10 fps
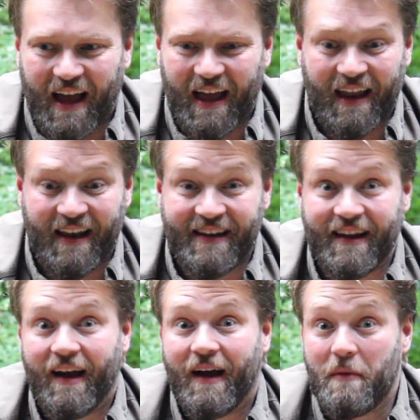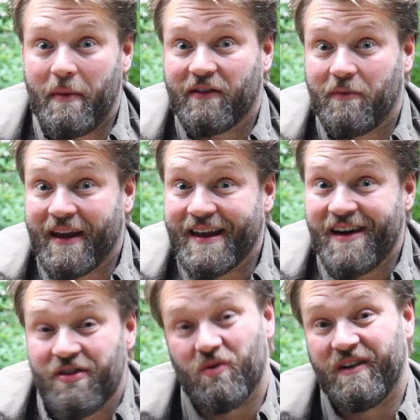and I'm about to make
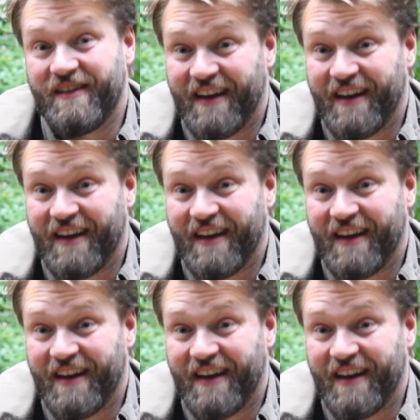another one.